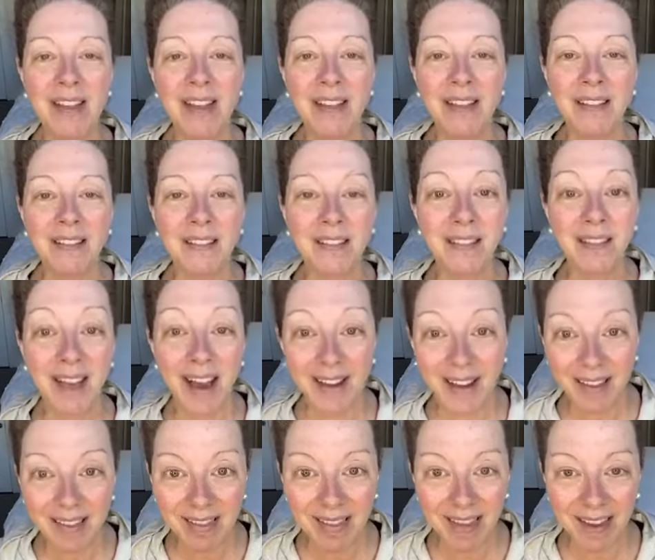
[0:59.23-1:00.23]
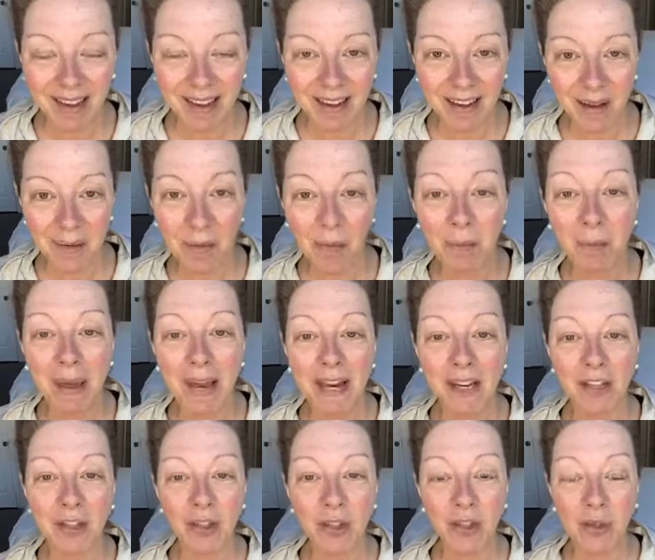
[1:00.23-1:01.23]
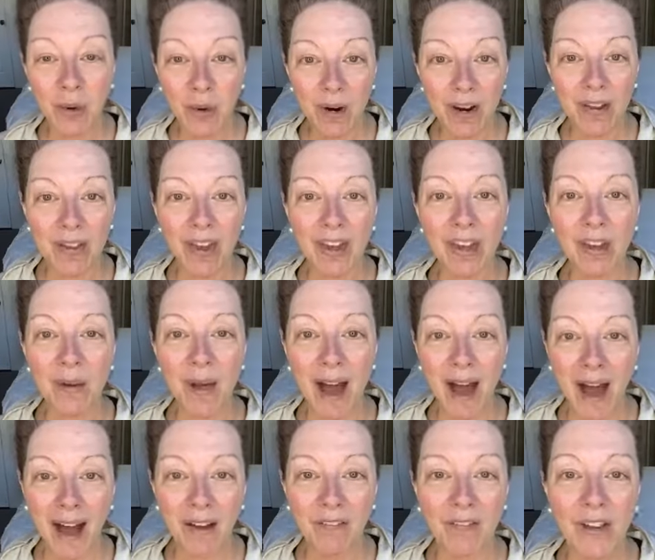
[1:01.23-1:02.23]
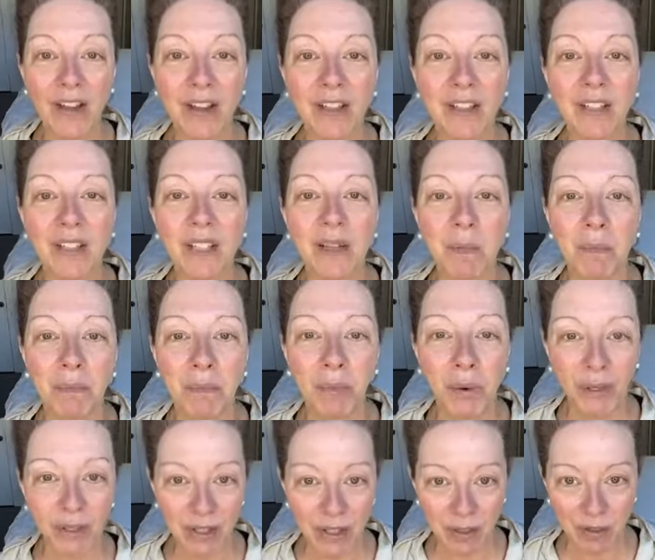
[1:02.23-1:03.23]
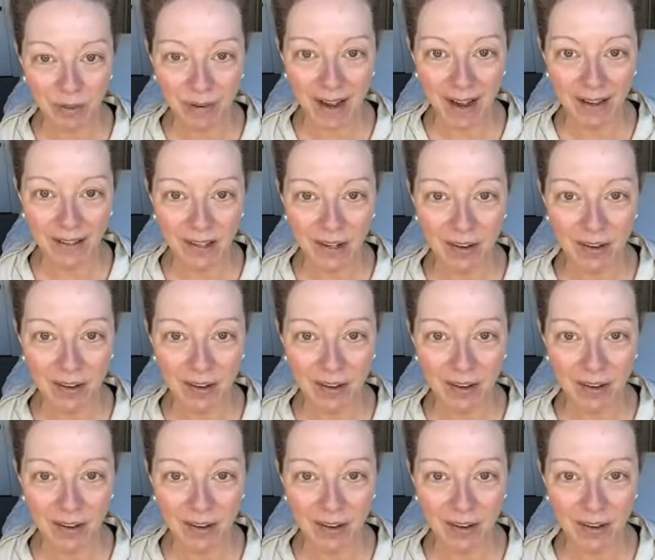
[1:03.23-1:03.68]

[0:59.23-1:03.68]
second thing, make sure that you have a good moisturizer